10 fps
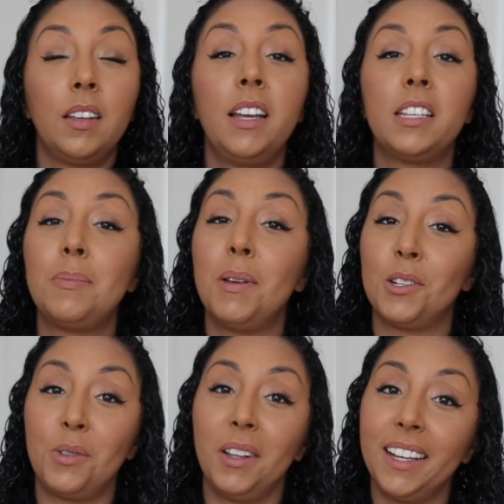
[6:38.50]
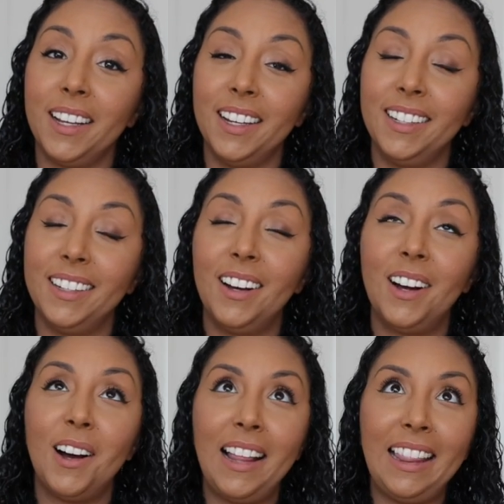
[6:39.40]
It smells really good.
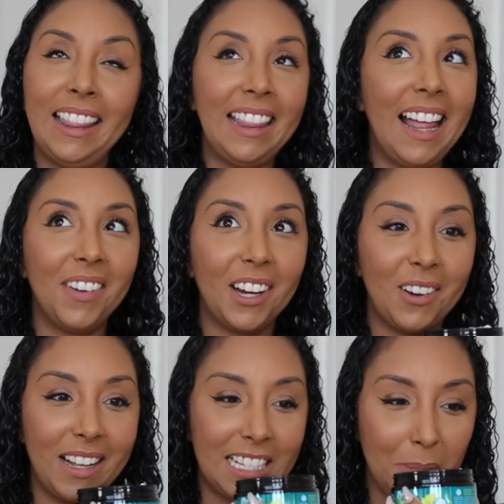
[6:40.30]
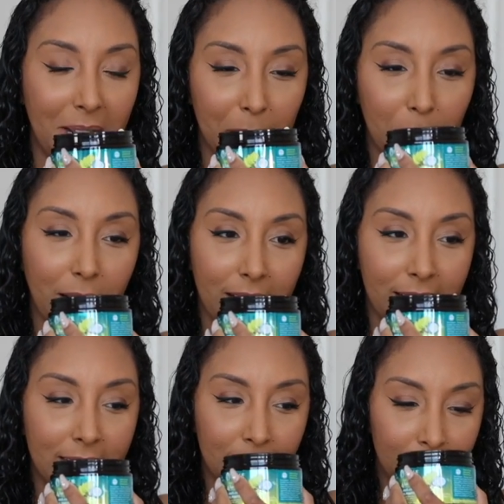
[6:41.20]
Oh, I love a great smelling
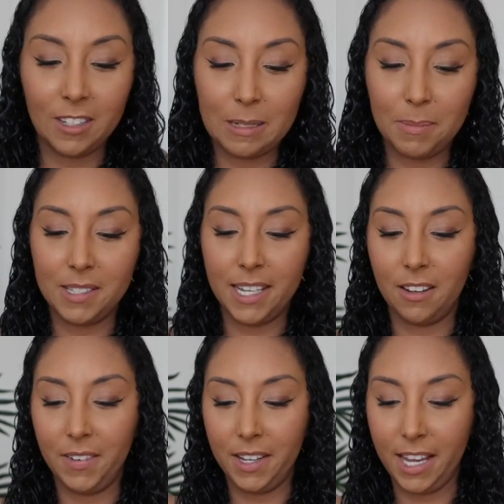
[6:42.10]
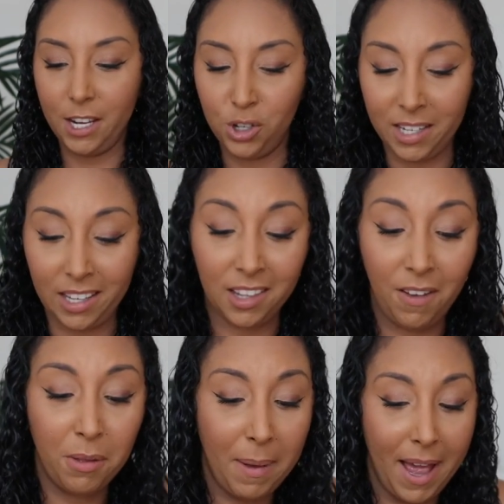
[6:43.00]
product. It smells like a vacation. I
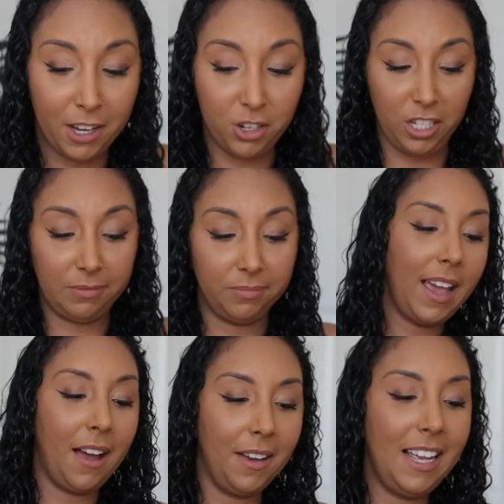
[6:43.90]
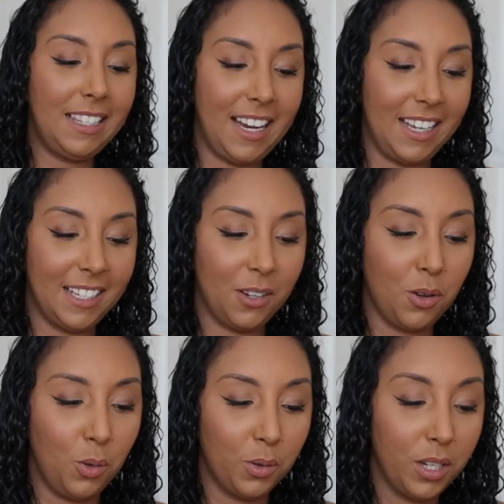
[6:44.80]
love the packaging. Yeah, it's nice and
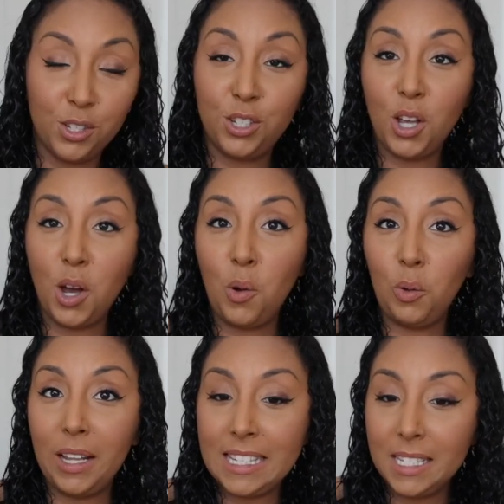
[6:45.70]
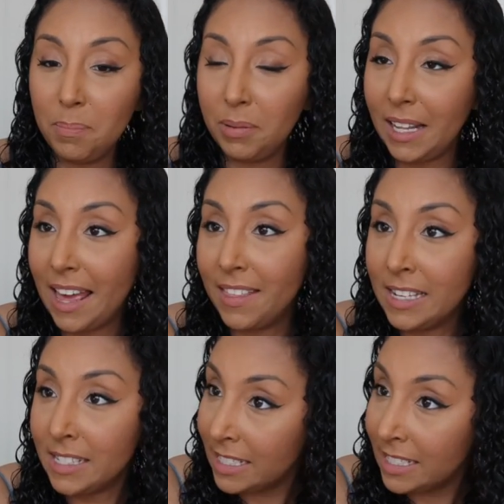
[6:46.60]
cold. So let's apply this.